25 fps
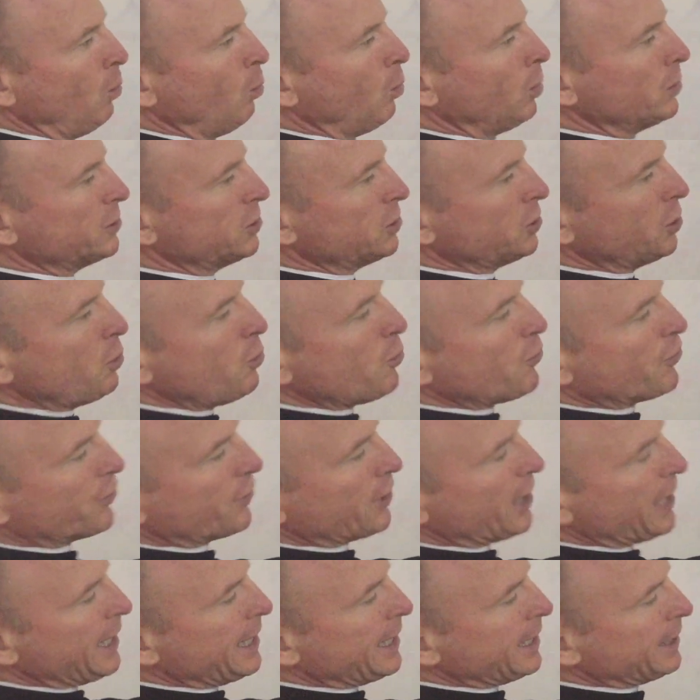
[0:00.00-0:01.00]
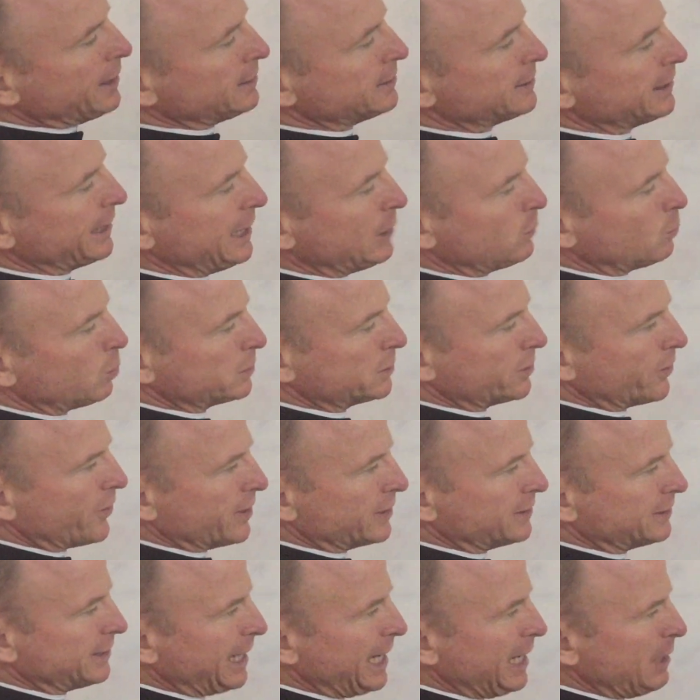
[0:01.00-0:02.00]
Well, two things equal to
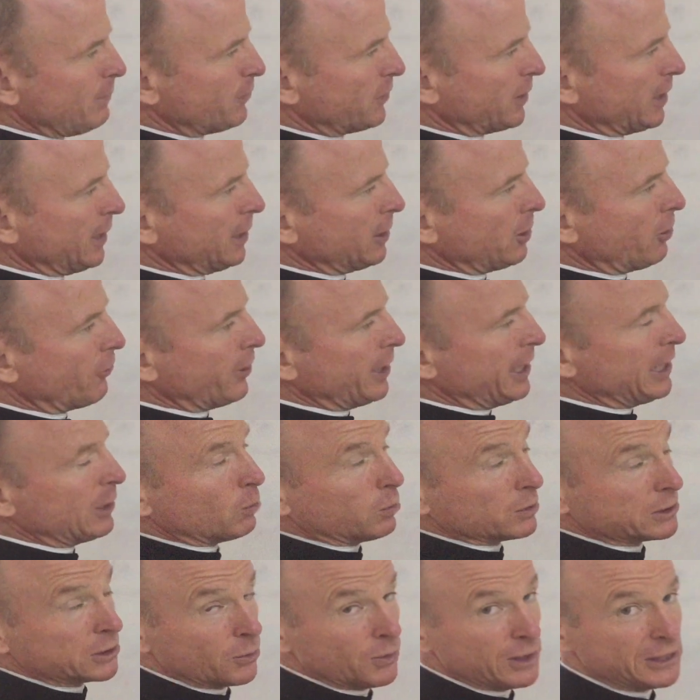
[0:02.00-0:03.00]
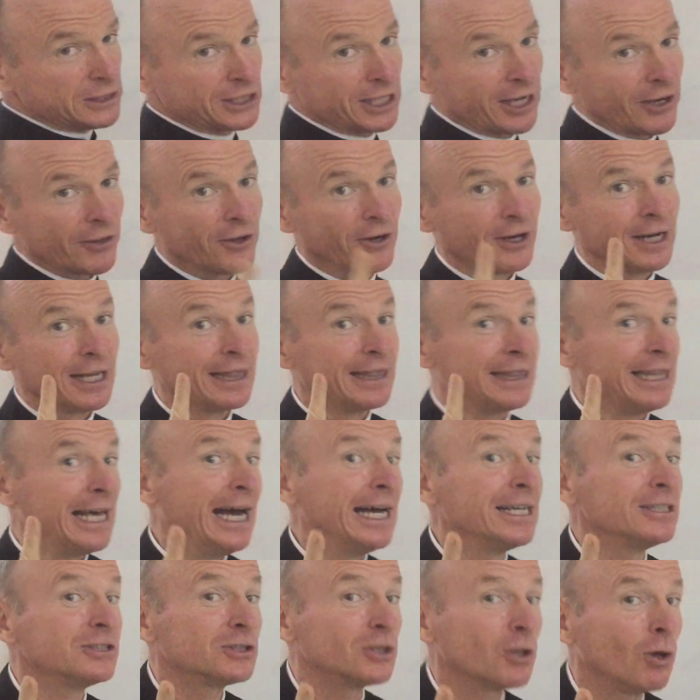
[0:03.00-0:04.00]
the same thing are equal to each other.
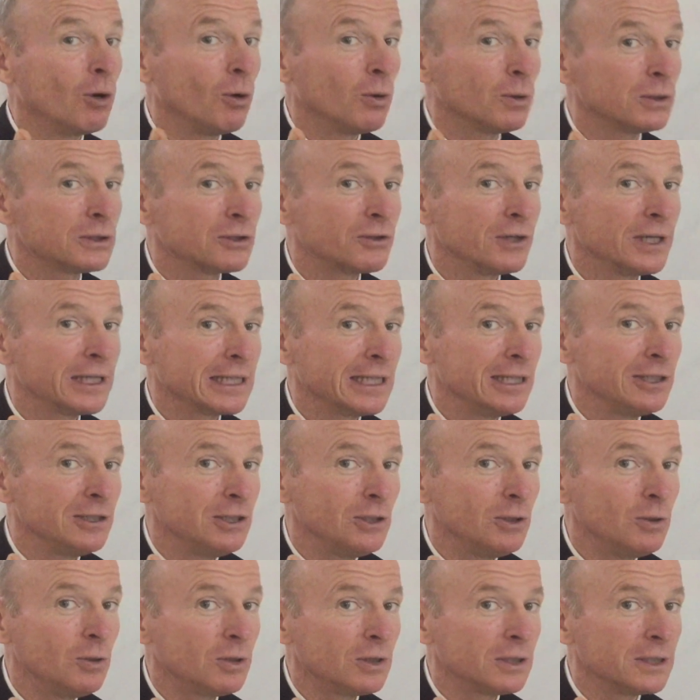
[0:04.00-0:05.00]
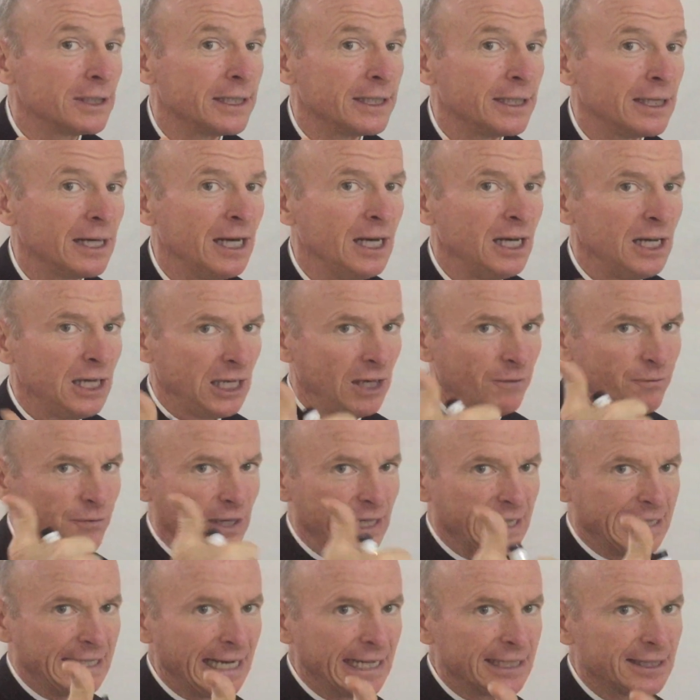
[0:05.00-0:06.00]
That's the whole trick in Euclid. If
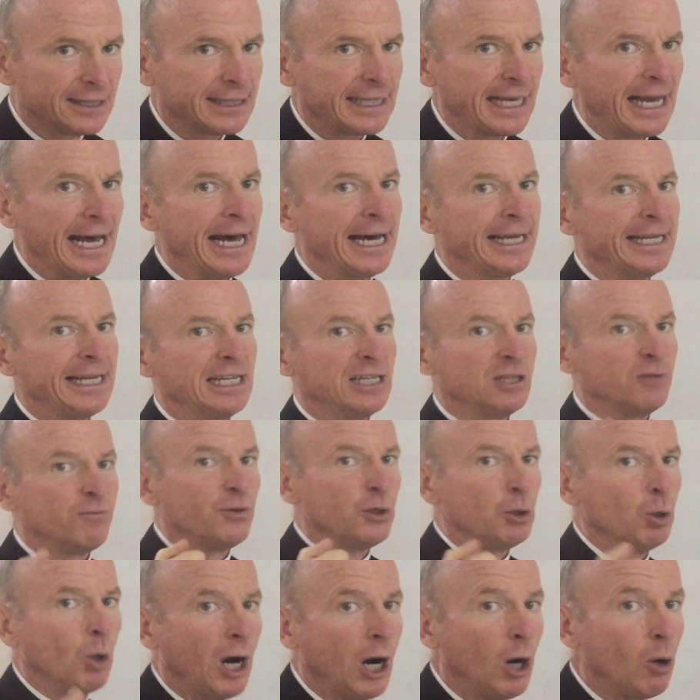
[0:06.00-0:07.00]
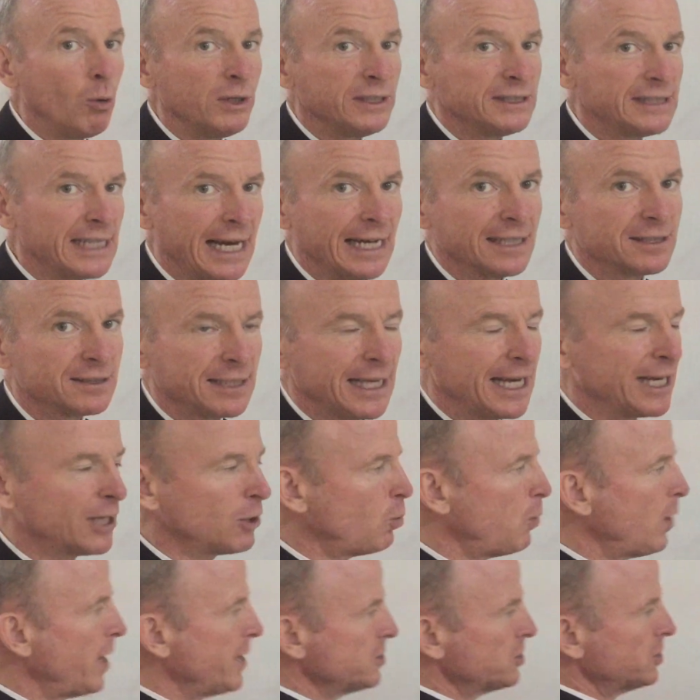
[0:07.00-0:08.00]
you get that, and if you always ask
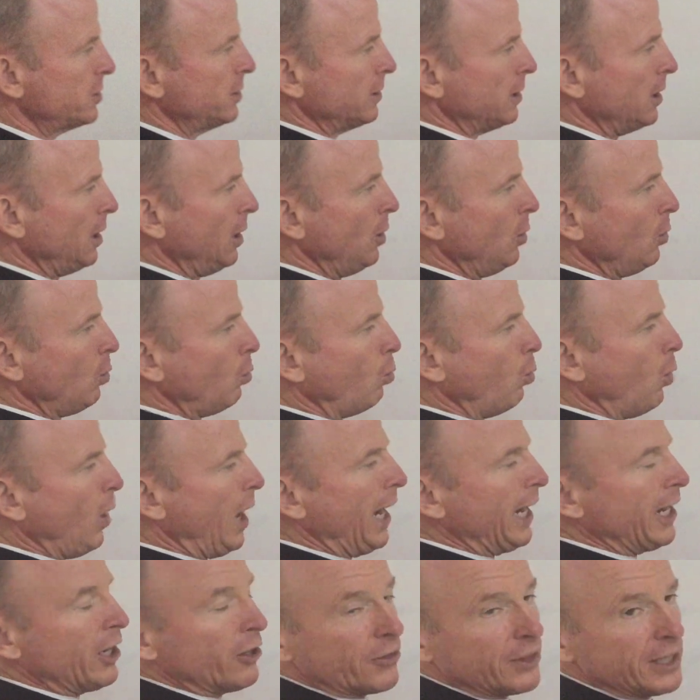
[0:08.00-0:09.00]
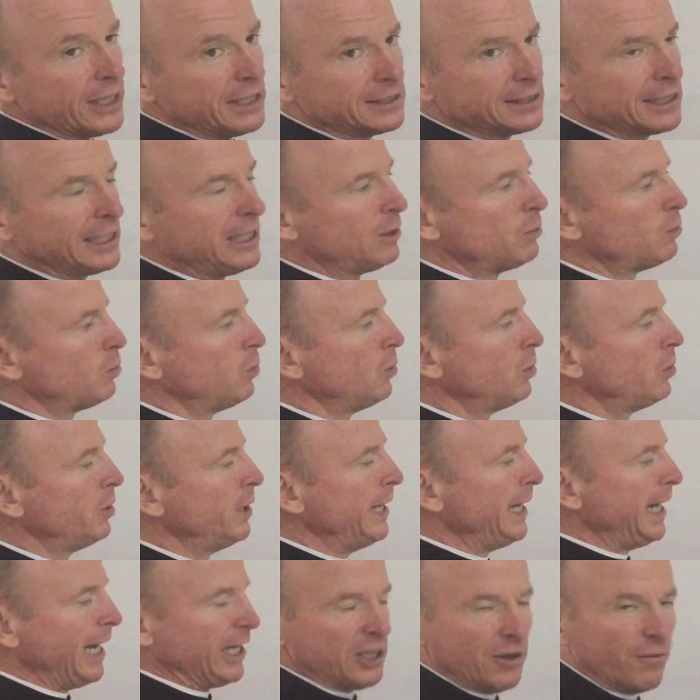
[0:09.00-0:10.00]
that question, why are these equal?
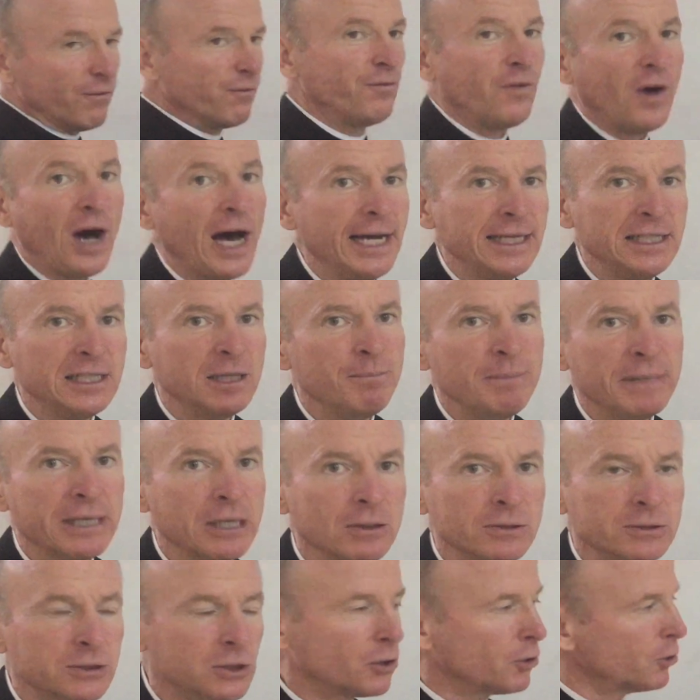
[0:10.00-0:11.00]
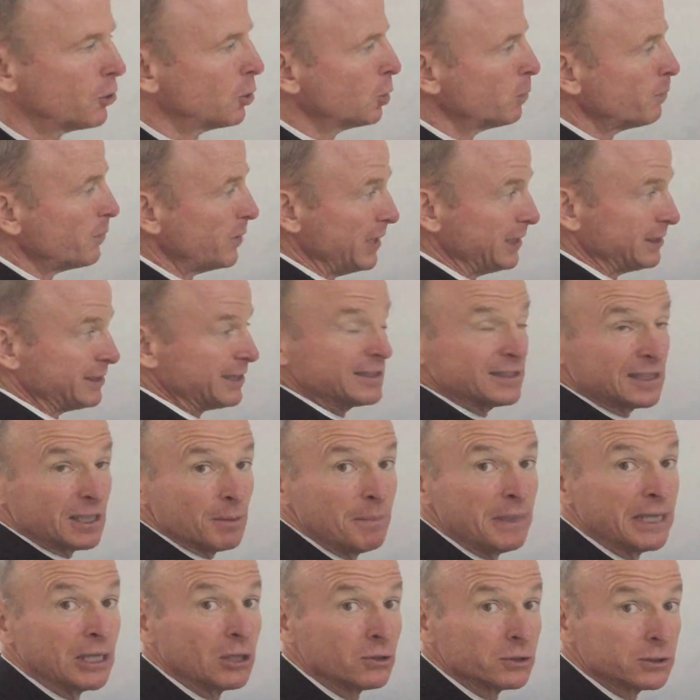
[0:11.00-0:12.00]
And you find a middle term, this is the
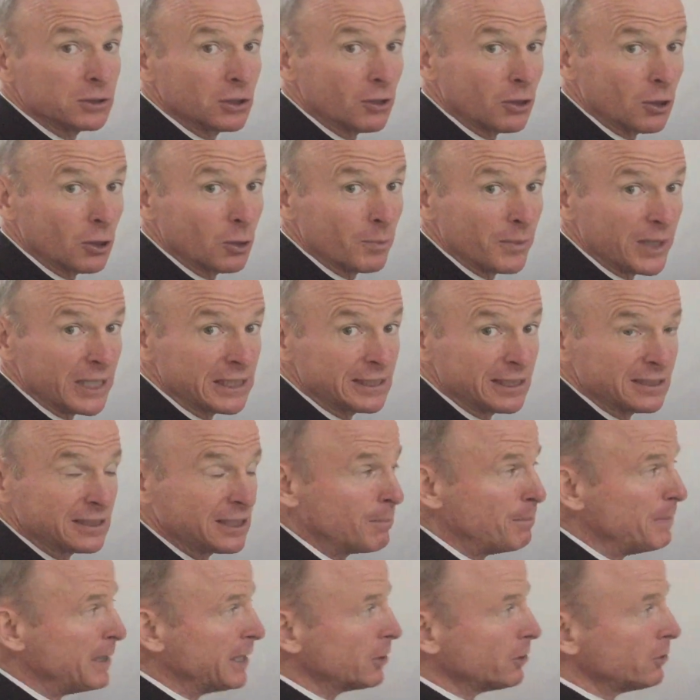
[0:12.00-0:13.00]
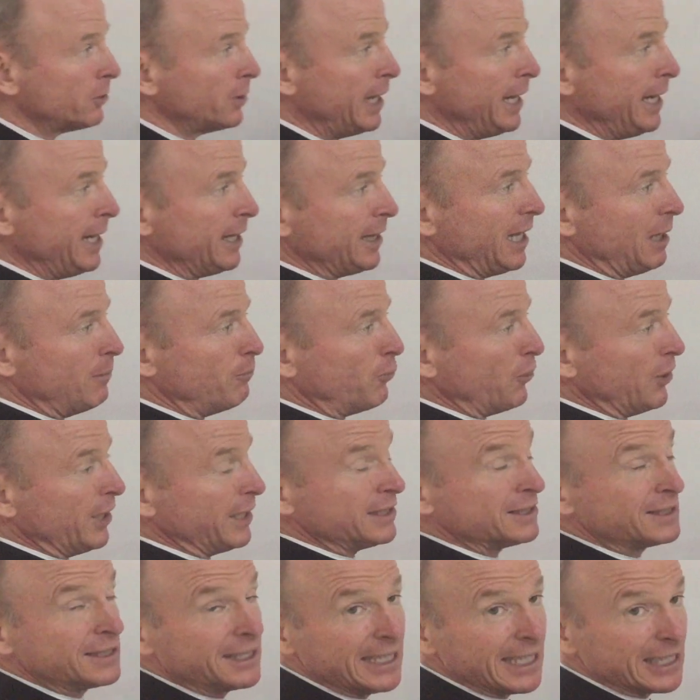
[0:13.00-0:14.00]
middle term, this is the middle, that
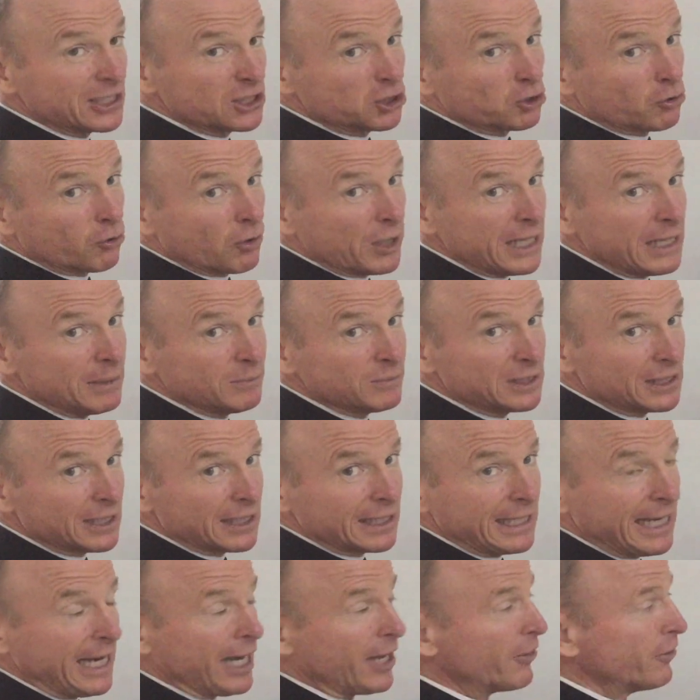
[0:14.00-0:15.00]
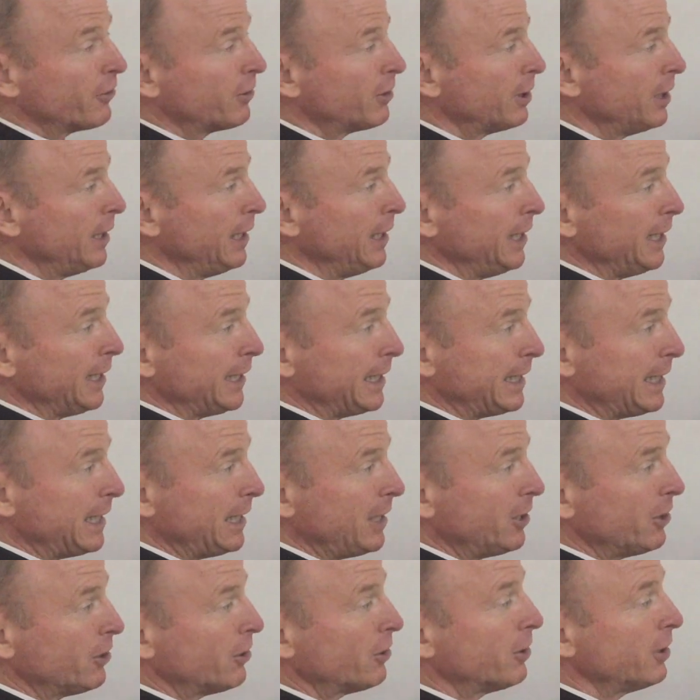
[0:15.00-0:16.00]
brings the extremes together.
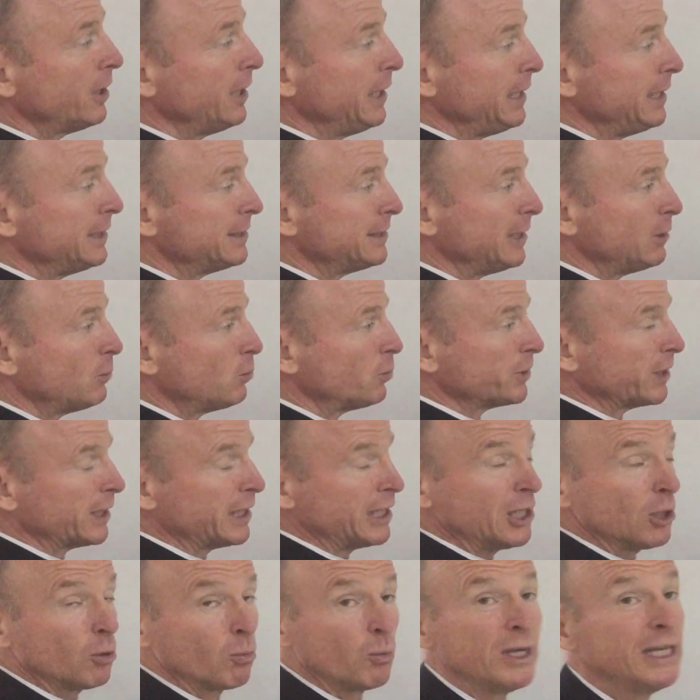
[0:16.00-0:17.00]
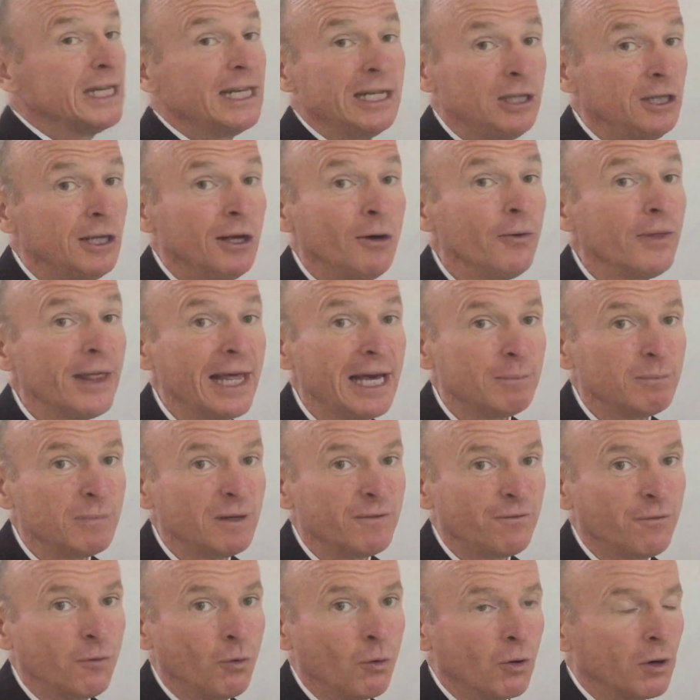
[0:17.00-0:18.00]
Here is equal to here. We didn't know that
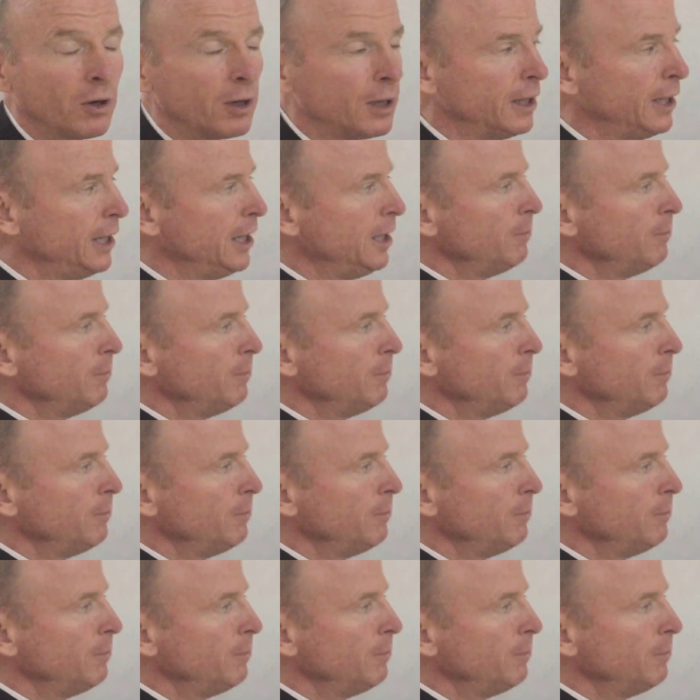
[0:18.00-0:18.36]
before.